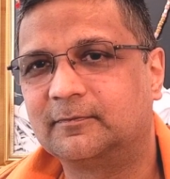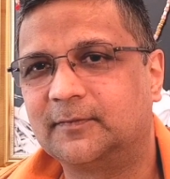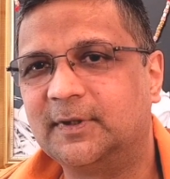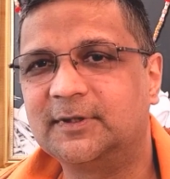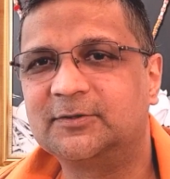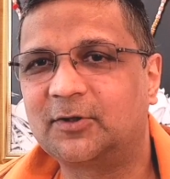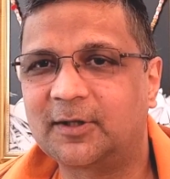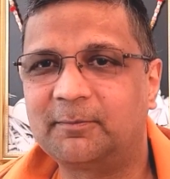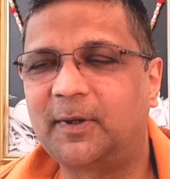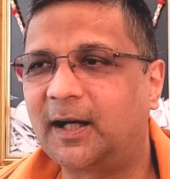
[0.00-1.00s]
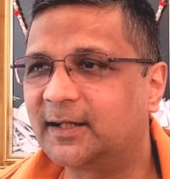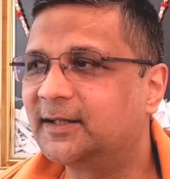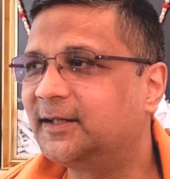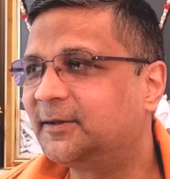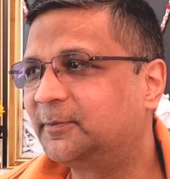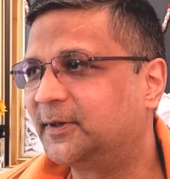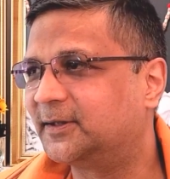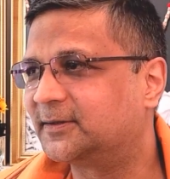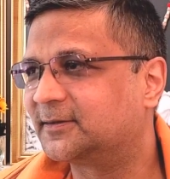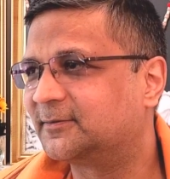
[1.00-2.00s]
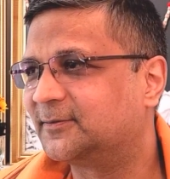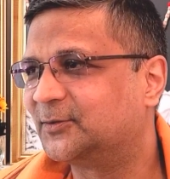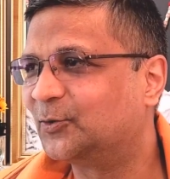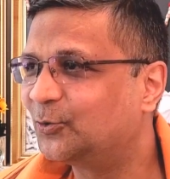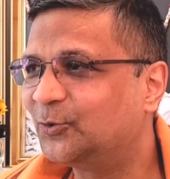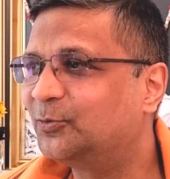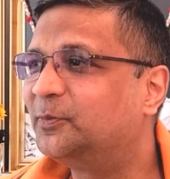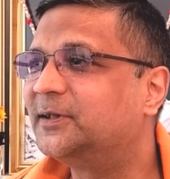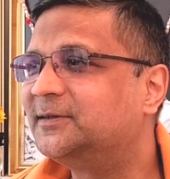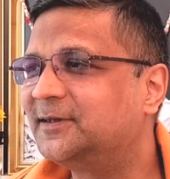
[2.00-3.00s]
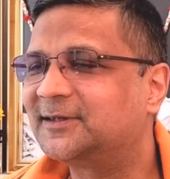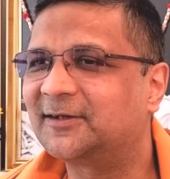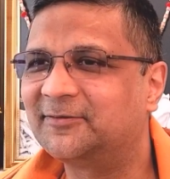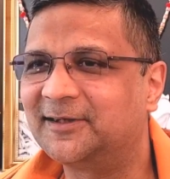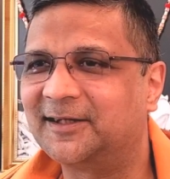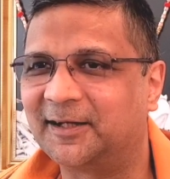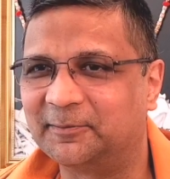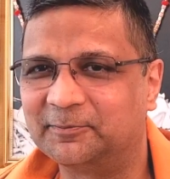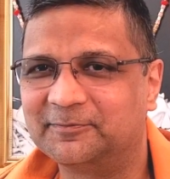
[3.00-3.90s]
It is not a bargaining place. Don't do business every time.